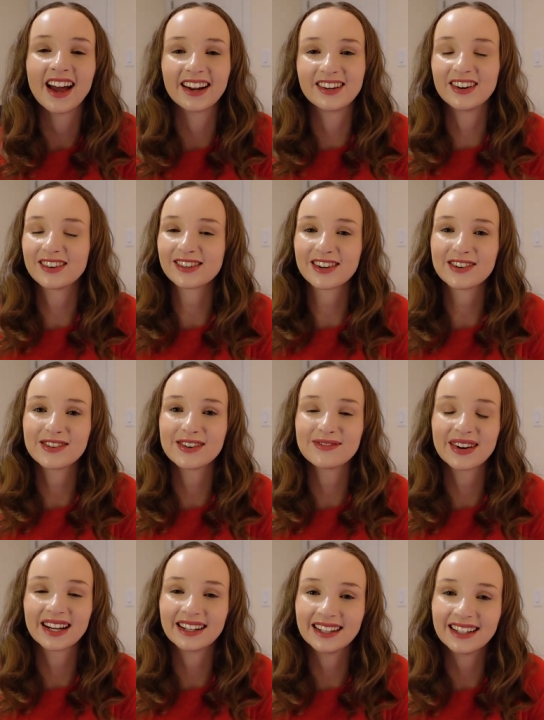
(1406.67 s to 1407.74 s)
I don't know what
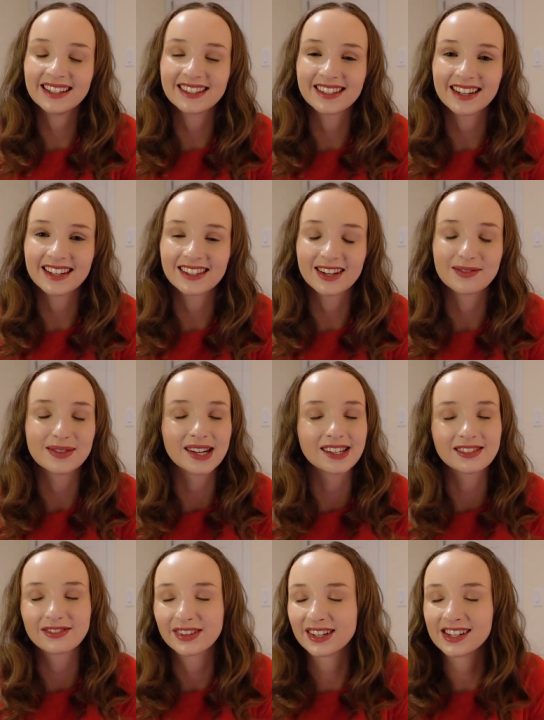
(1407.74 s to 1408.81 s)
my niche is. I'm
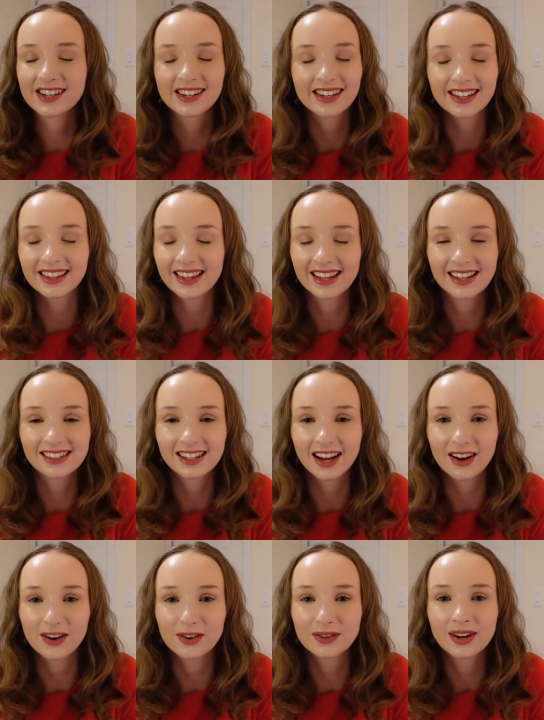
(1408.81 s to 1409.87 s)
just figuring things
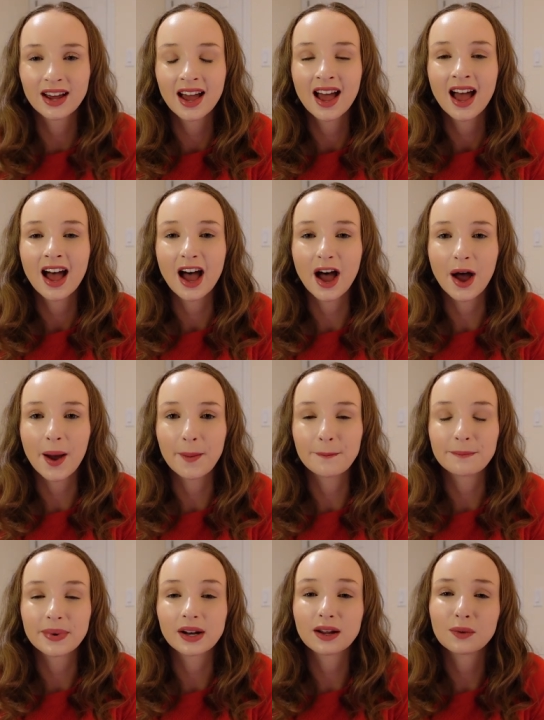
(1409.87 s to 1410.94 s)
out.
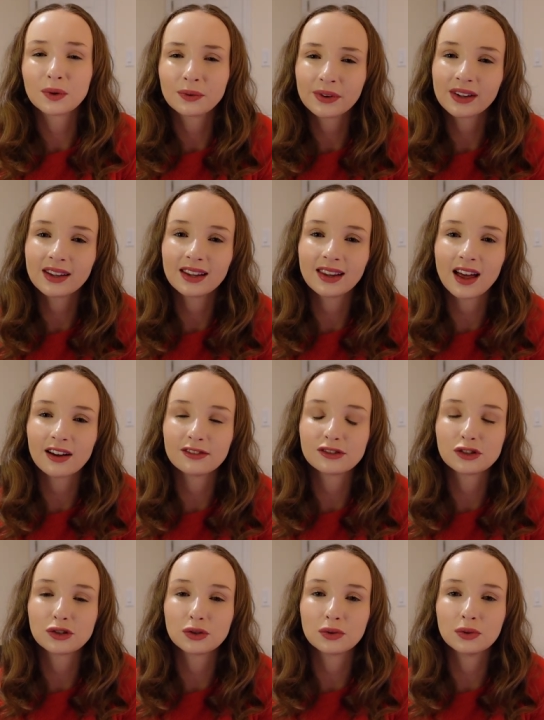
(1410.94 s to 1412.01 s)
Um, but I would really love
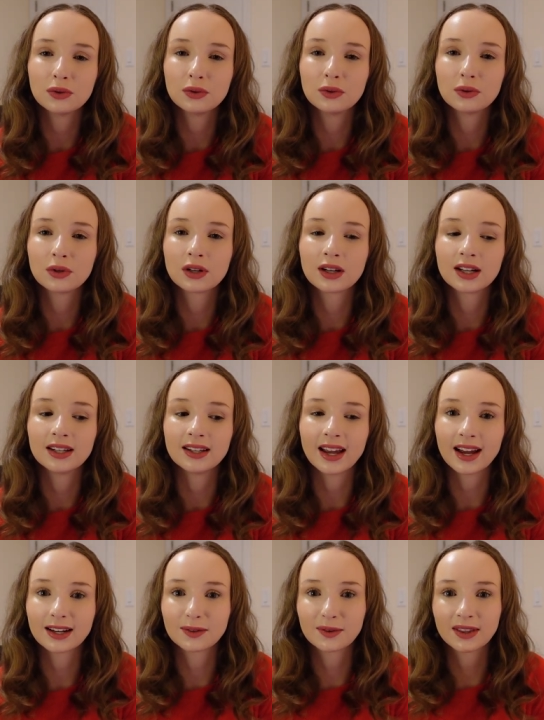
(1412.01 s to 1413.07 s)
to
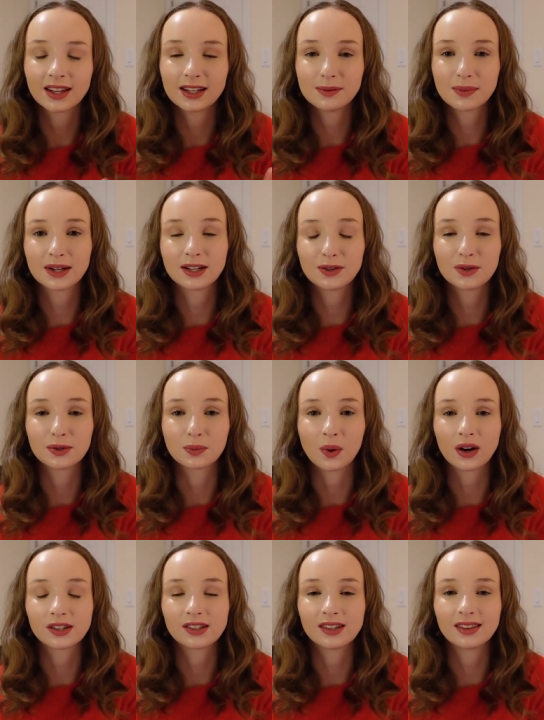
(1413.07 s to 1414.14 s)
connect with anybody who's
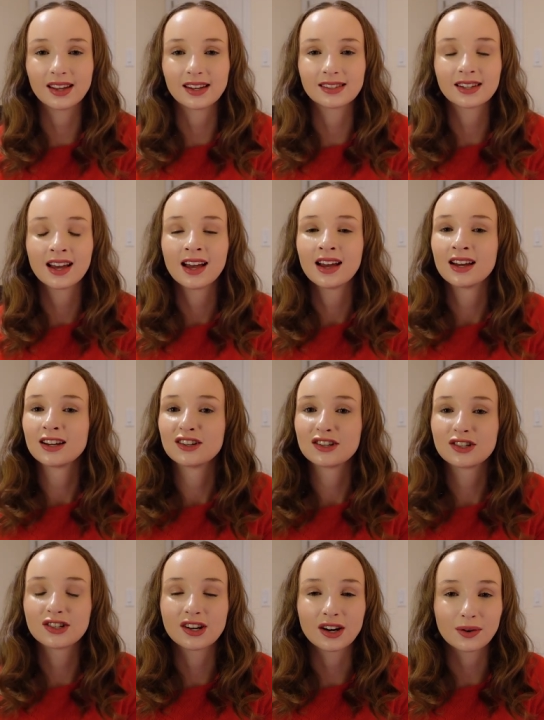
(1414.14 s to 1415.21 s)
watching this,
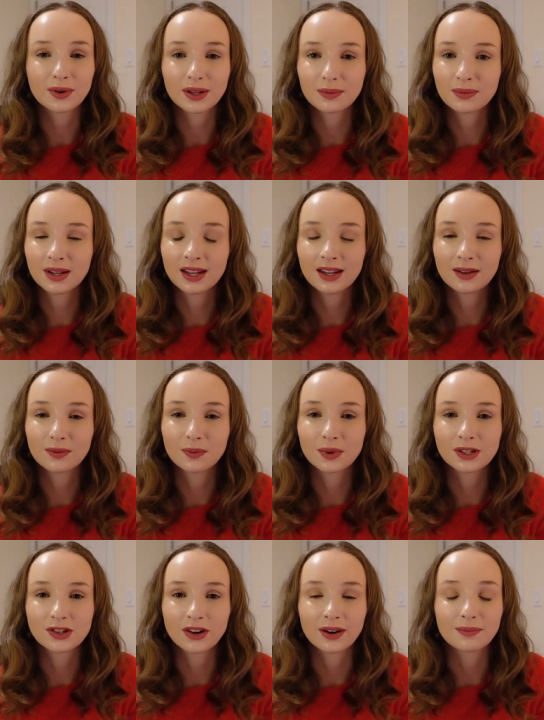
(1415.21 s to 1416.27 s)
Share with me
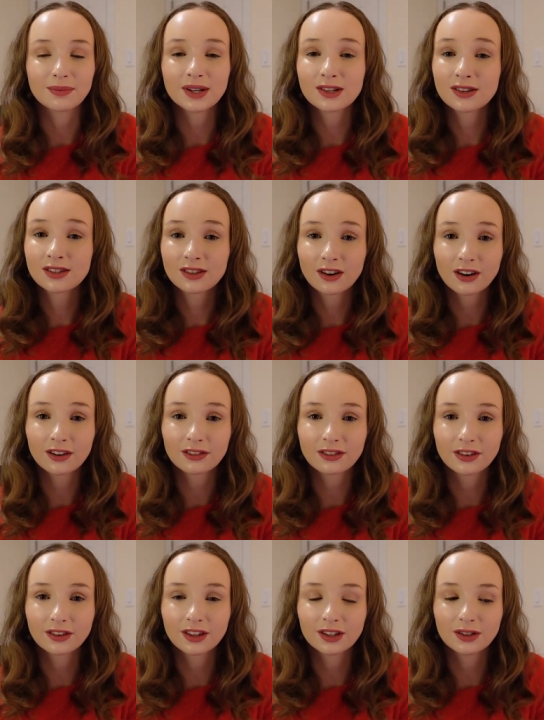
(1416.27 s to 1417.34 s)
what your ambitions are
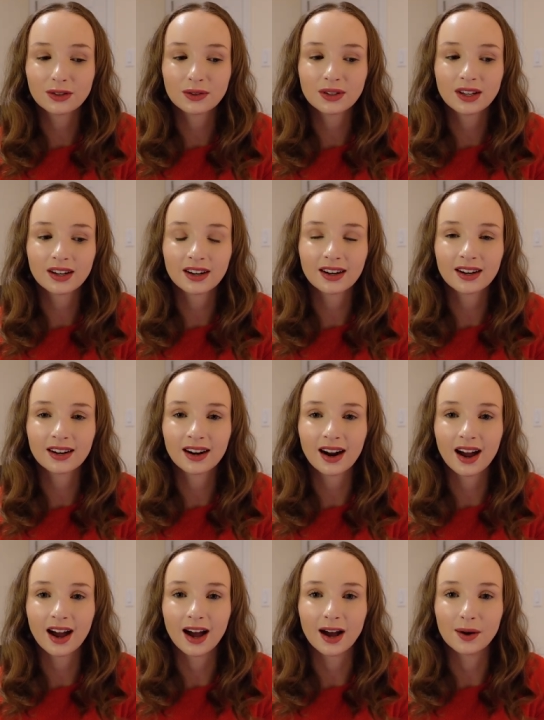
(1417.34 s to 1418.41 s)
for the new
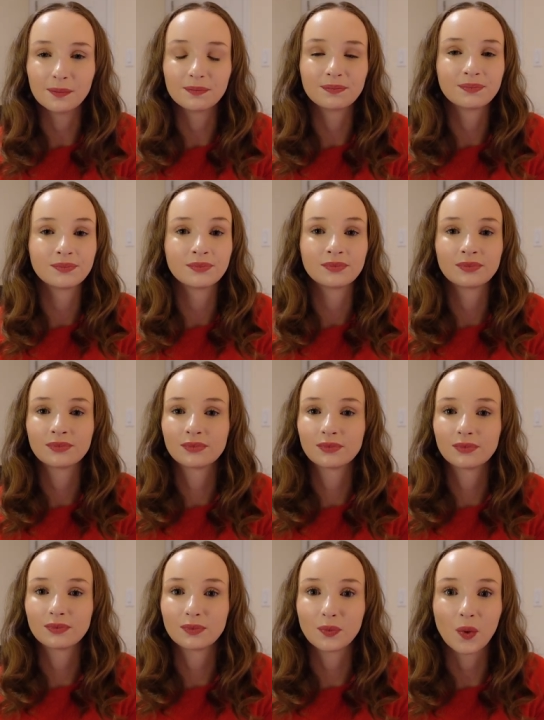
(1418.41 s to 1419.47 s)
year, um,
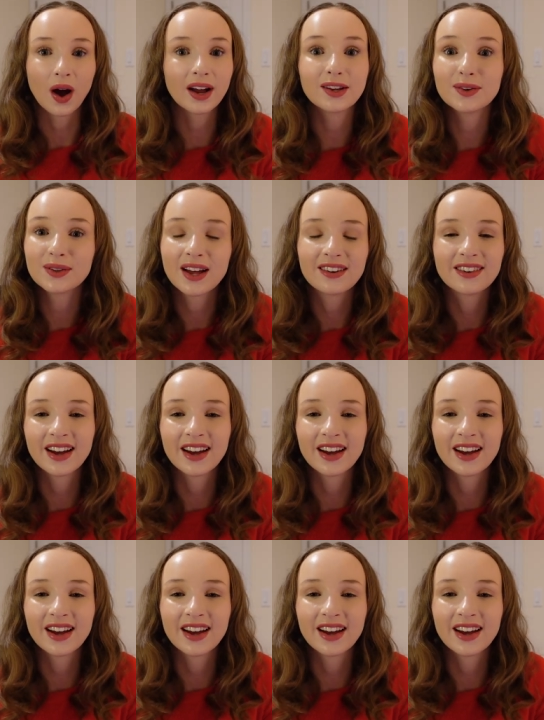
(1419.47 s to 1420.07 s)
why you love